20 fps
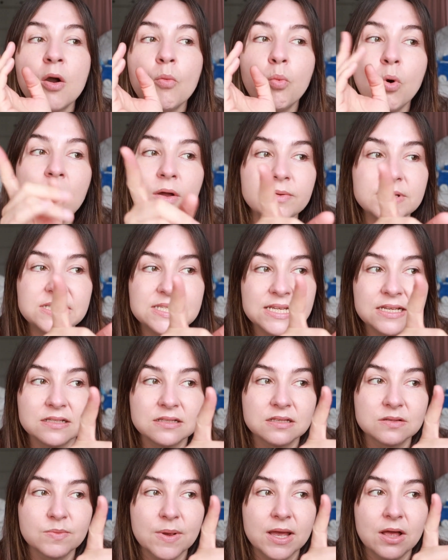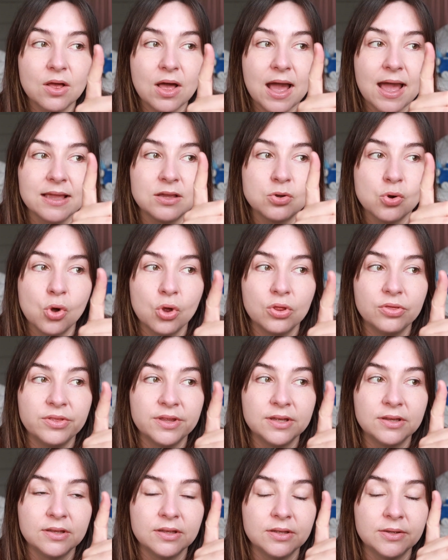What I would say is as well, I got
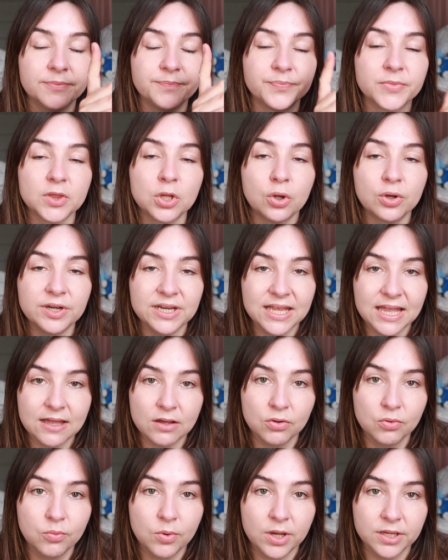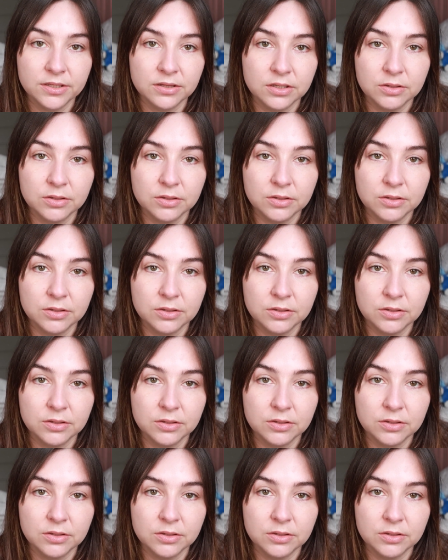the L'Oreal one,